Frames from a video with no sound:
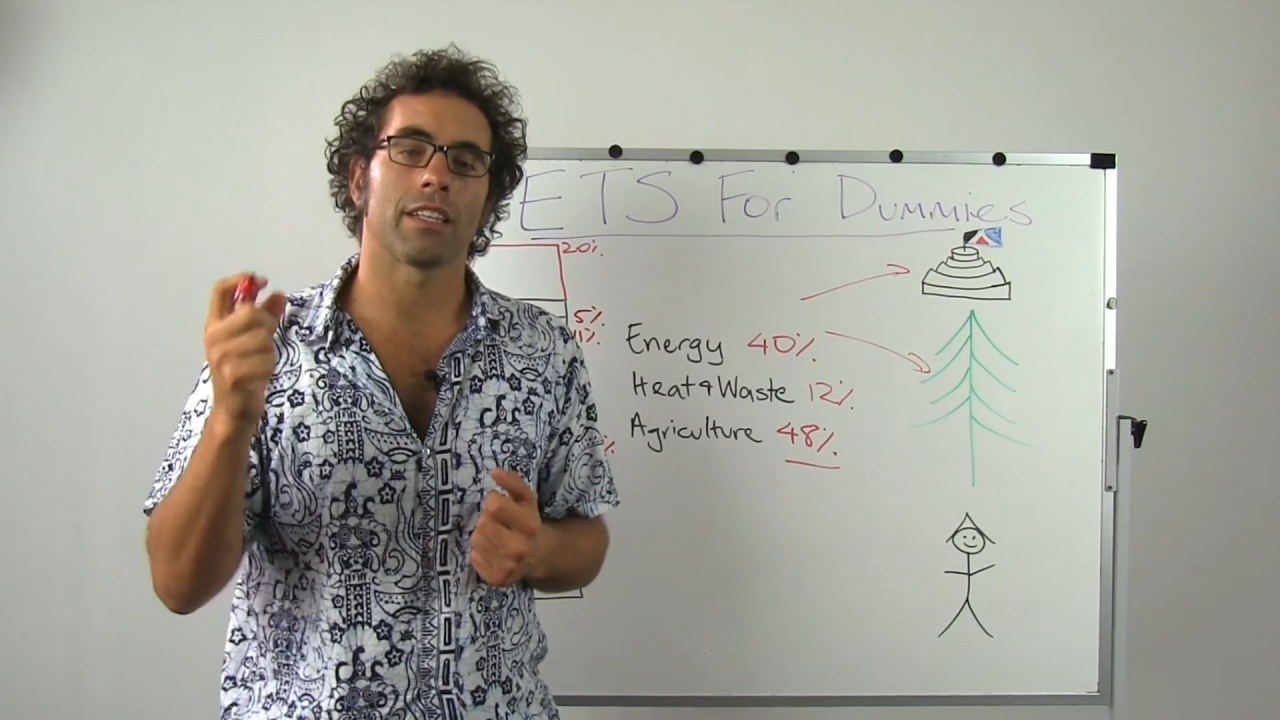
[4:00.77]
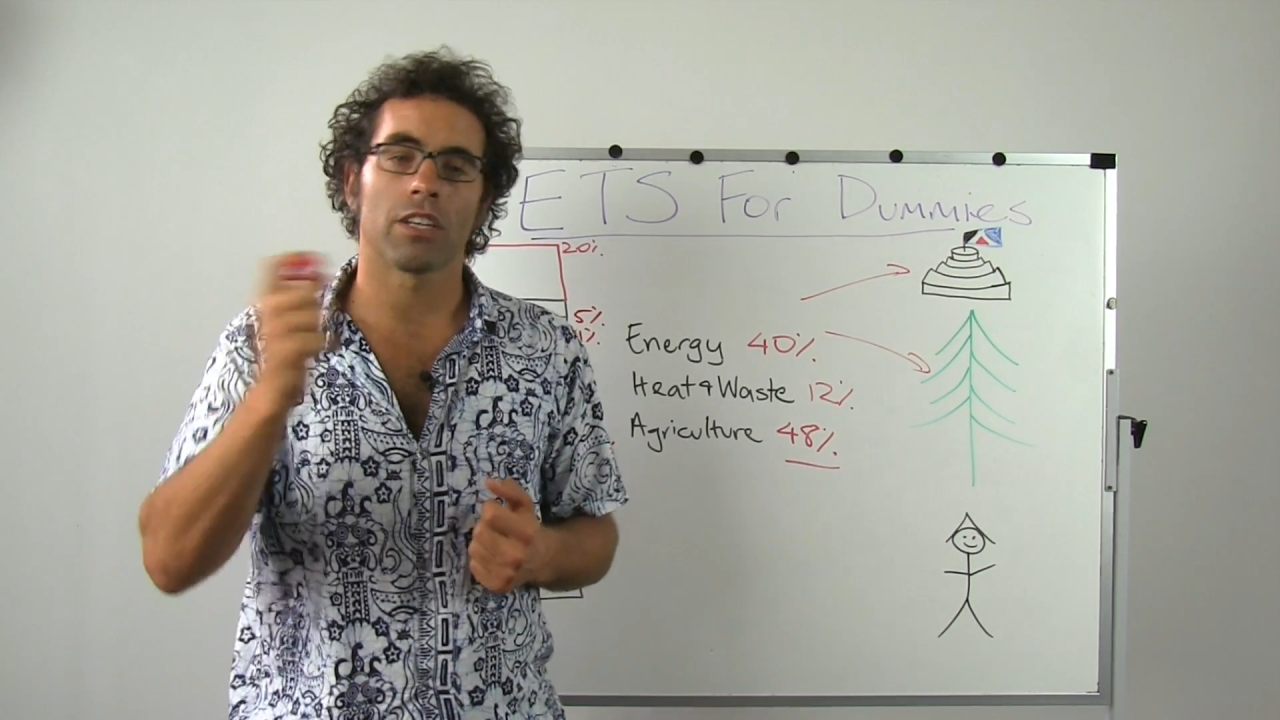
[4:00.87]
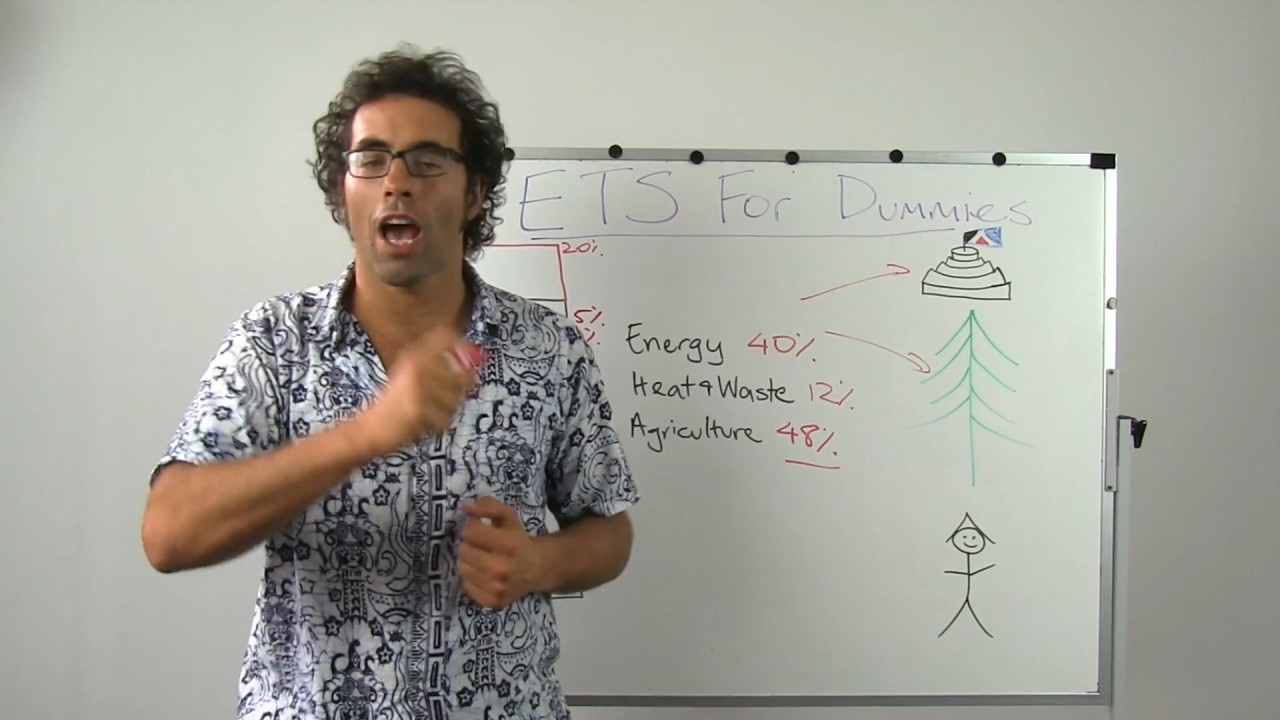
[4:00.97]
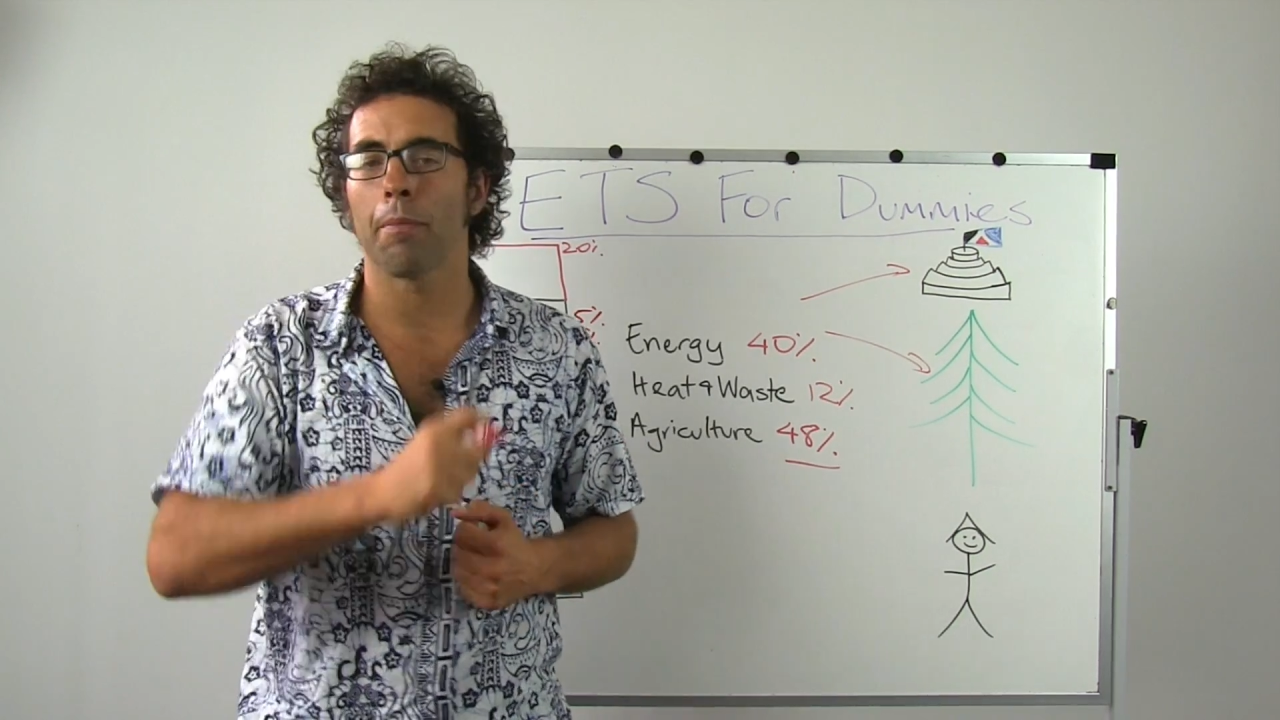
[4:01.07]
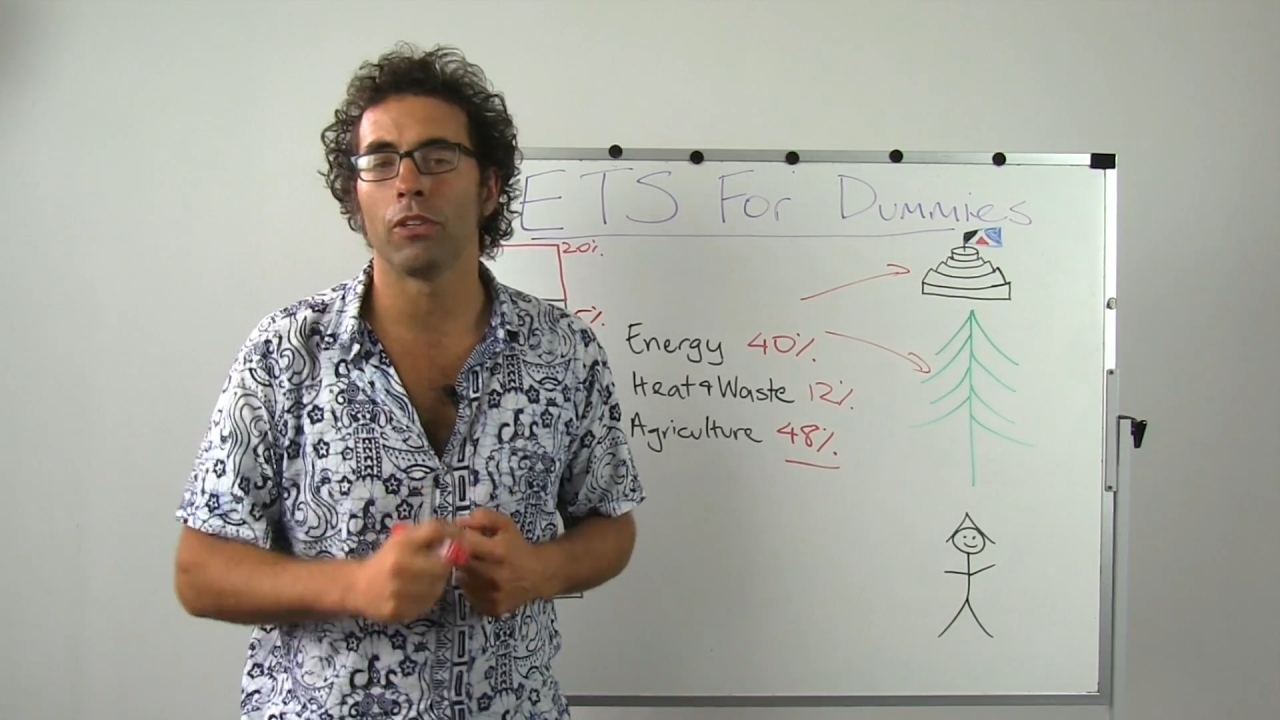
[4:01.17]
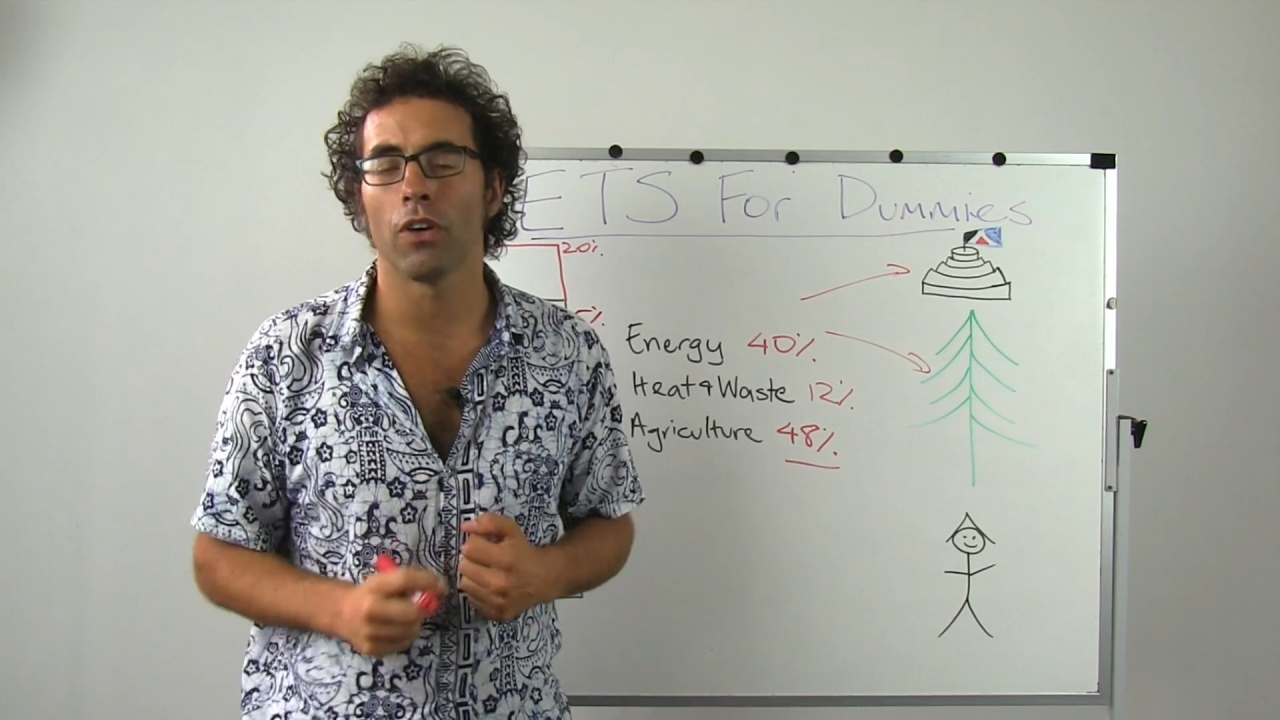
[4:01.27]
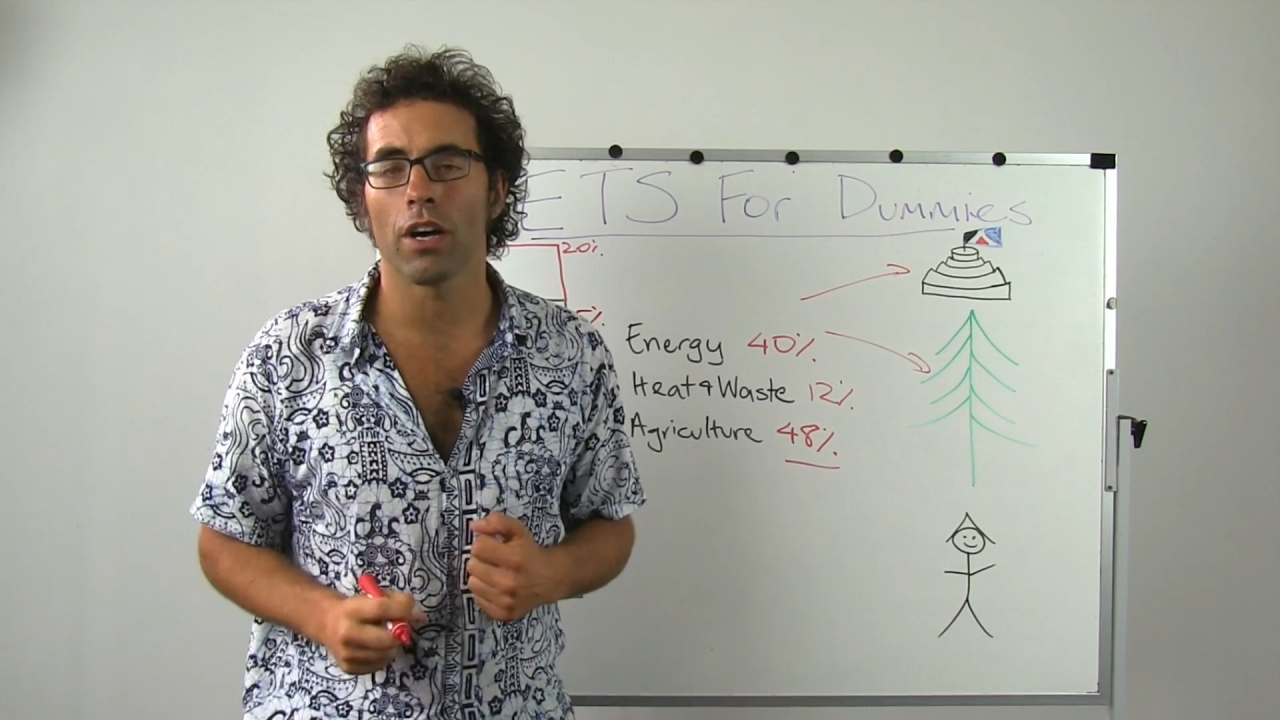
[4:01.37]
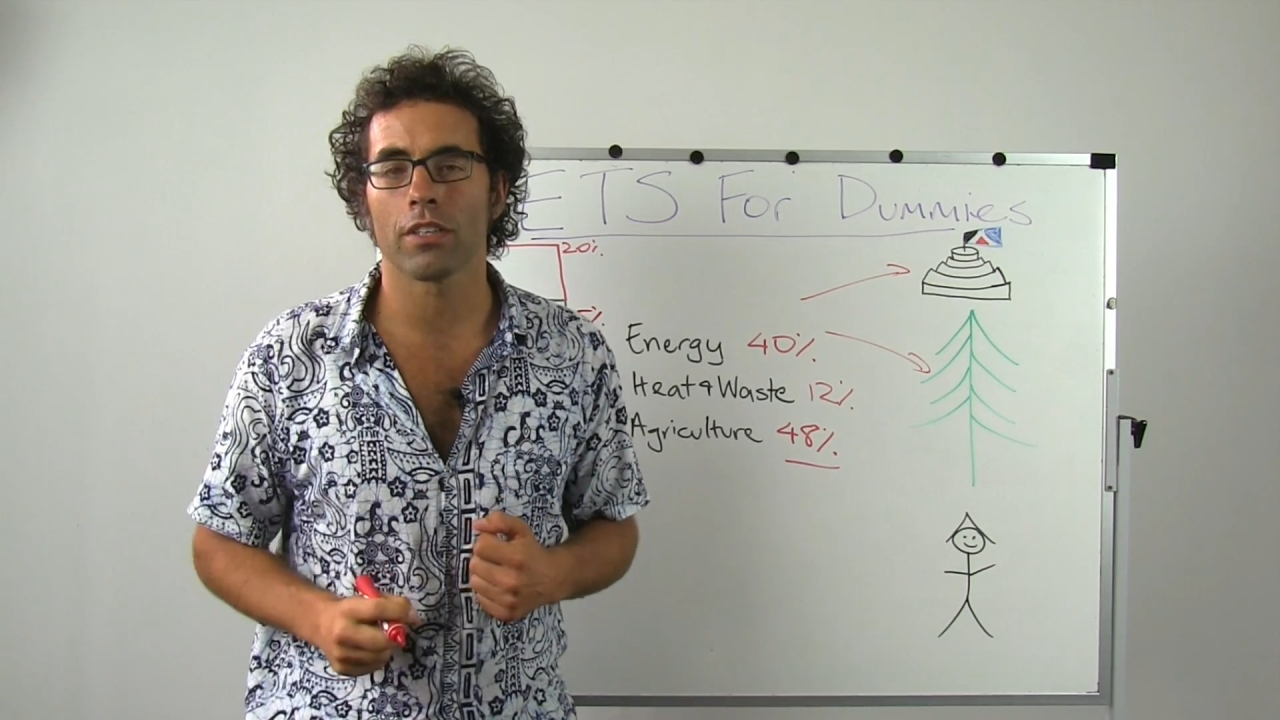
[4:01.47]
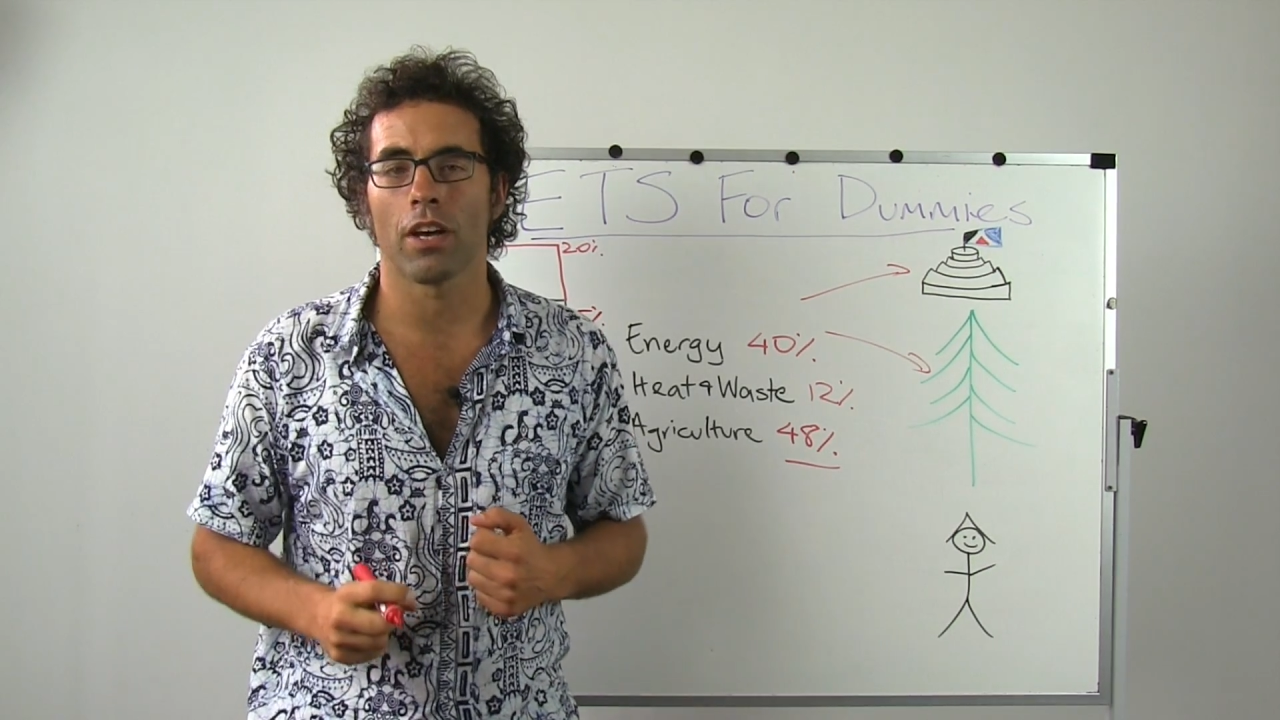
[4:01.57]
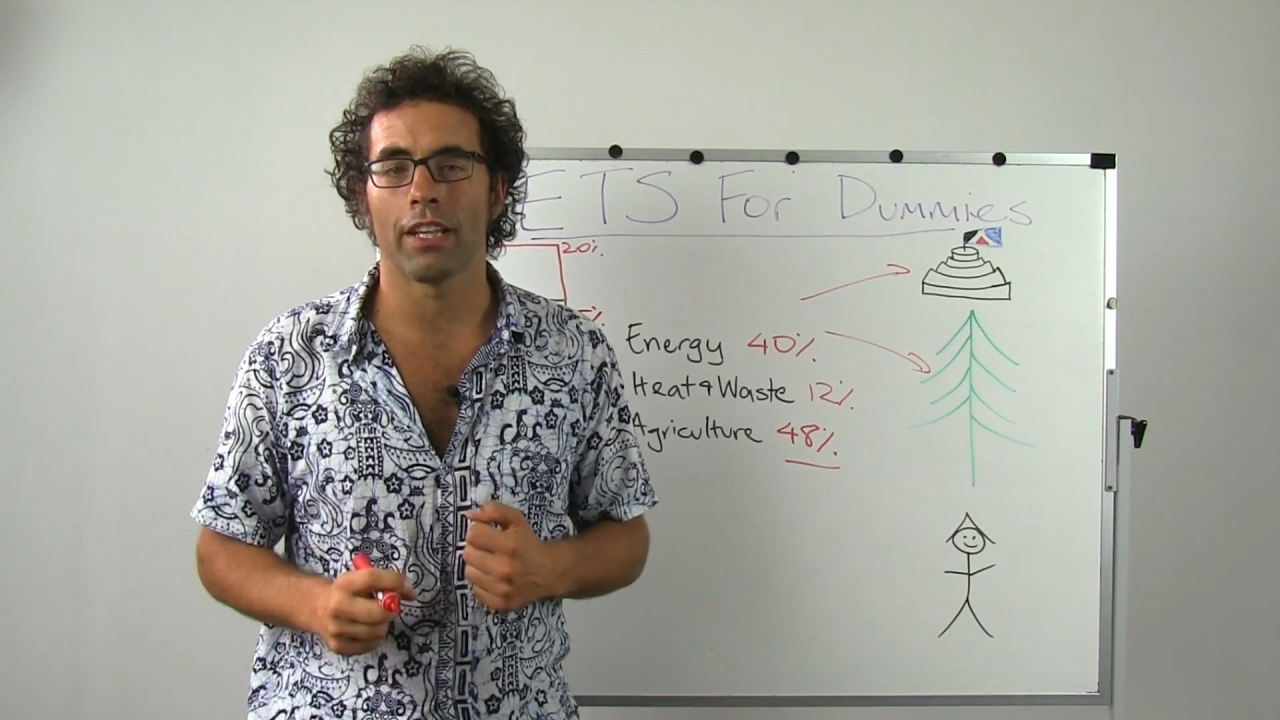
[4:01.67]
carbon
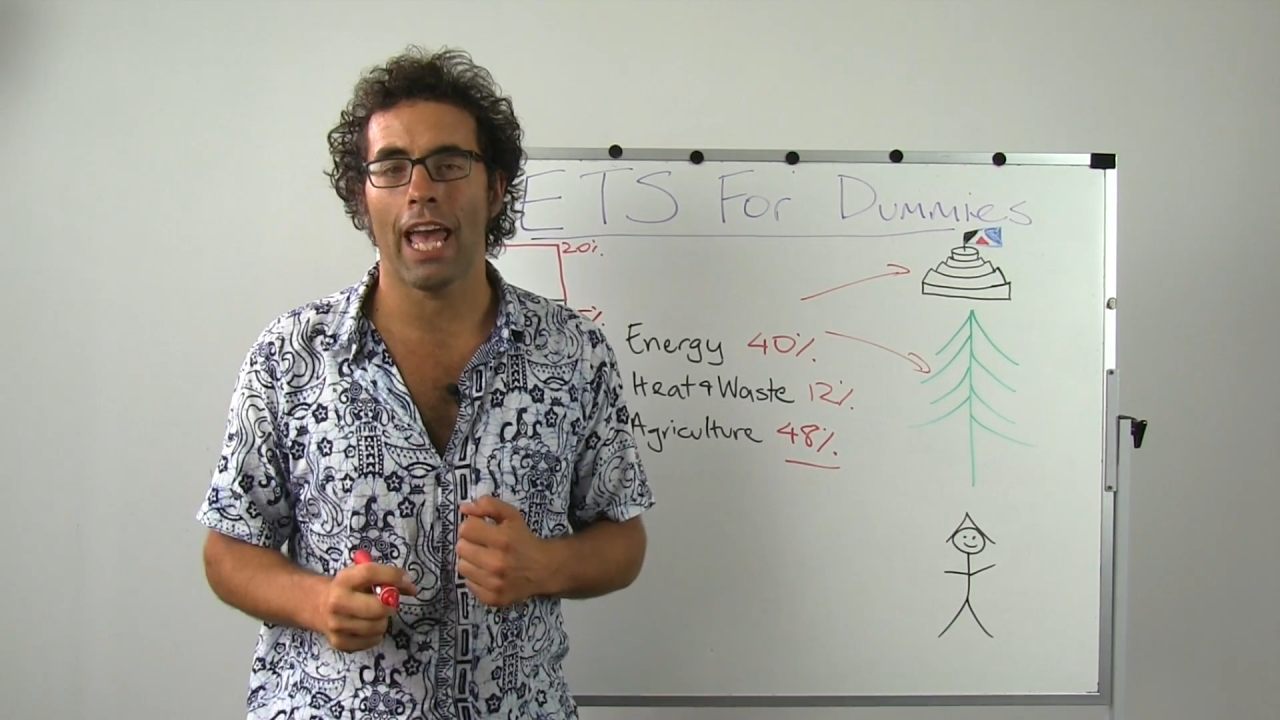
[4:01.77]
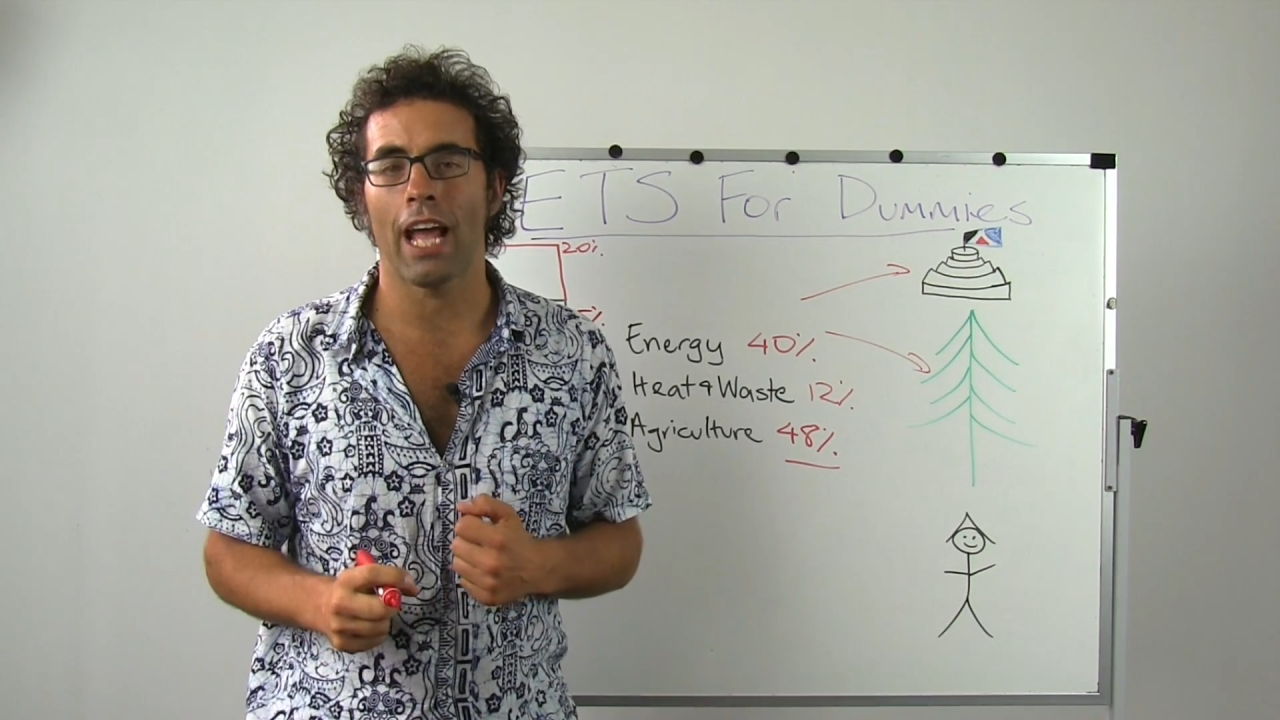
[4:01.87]
dioxide